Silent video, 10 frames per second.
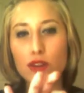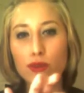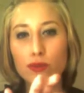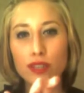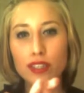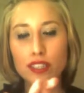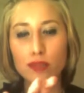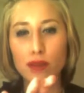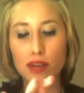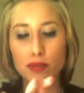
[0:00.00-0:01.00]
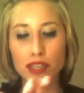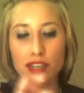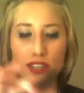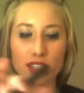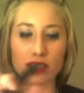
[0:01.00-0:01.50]
really small
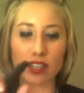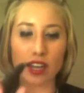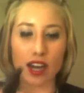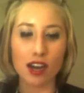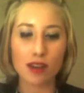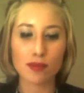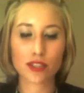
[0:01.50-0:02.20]
applicator um,